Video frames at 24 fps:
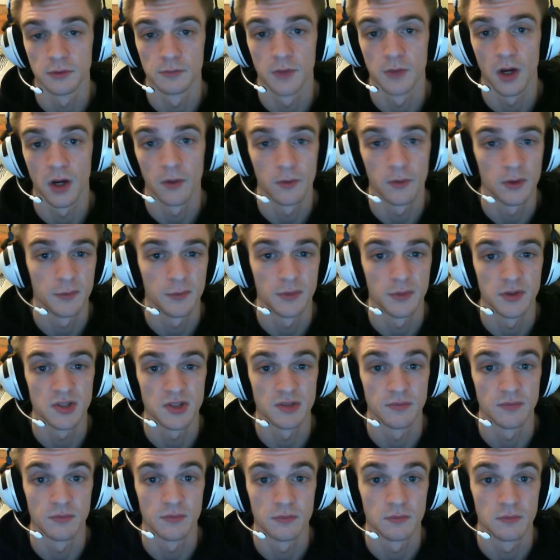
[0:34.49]
I want to put
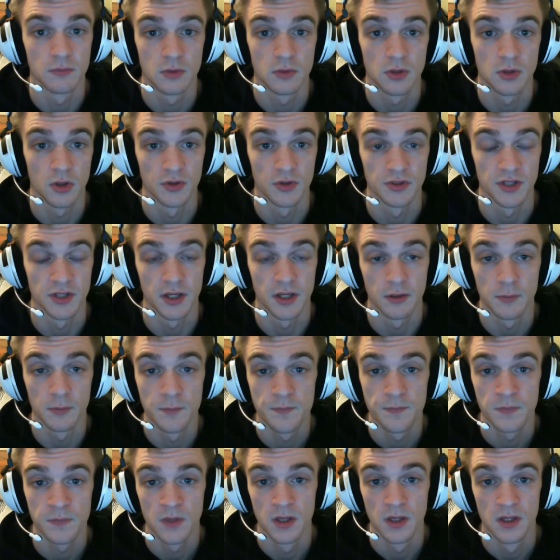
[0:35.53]
some content out.
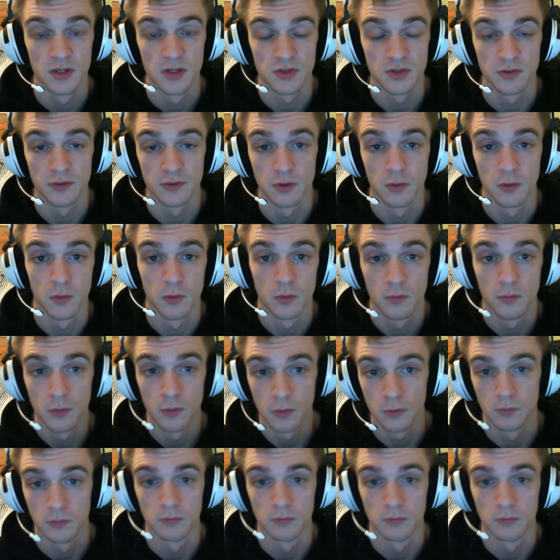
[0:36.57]
So I thought, oh,